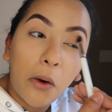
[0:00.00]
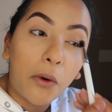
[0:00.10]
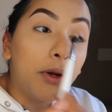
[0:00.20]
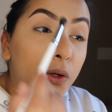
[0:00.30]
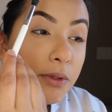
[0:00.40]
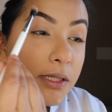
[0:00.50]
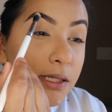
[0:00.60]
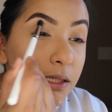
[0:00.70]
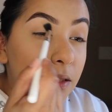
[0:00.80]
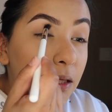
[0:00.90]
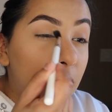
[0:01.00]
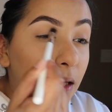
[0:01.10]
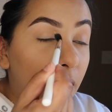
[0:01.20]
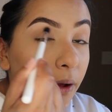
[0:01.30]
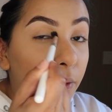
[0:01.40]
or you would
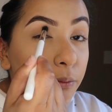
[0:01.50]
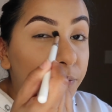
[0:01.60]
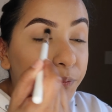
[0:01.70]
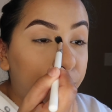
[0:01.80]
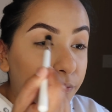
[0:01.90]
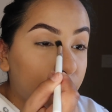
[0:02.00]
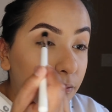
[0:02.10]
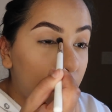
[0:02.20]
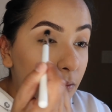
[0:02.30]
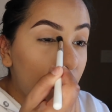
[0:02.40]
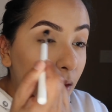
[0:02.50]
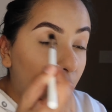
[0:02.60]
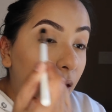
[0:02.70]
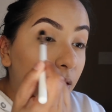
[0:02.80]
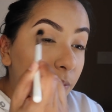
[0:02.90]
see
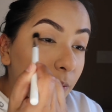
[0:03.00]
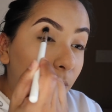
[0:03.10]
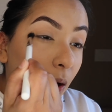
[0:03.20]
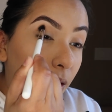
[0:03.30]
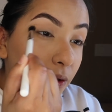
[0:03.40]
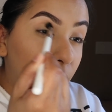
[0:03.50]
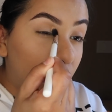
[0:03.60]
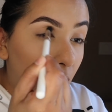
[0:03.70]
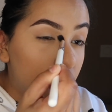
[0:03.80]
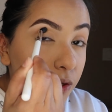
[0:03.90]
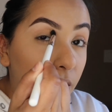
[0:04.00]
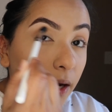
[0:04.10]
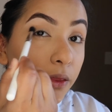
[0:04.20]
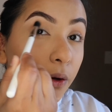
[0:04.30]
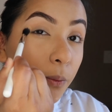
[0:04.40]
other people walking their dogs or
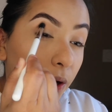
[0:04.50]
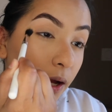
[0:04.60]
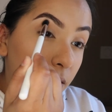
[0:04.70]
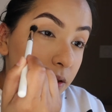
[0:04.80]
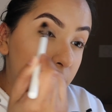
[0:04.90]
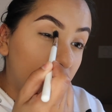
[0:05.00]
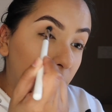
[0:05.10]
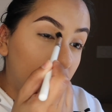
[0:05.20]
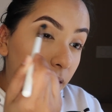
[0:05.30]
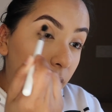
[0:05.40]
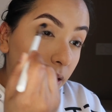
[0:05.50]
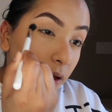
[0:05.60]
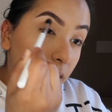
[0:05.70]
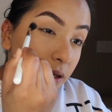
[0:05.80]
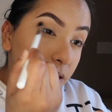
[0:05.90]
getting their workouts in.
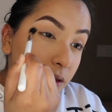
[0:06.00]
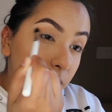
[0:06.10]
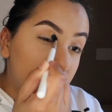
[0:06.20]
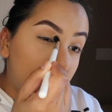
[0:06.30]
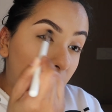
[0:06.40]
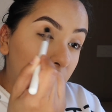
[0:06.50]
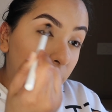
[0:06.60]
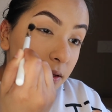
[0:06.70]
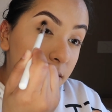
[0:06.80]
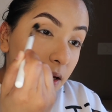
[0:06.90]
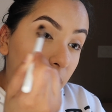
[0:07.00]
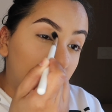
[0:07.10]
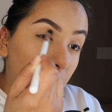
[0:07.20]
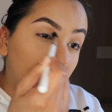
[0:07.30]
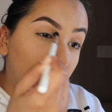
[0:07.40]
So it was kind of like a sucky
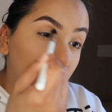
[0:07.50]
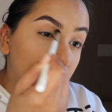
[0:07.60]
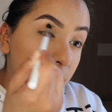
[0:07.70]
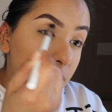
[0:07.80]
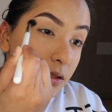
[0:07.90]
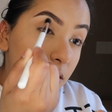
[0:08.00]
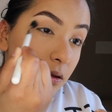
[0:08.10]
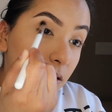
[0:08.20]
thing because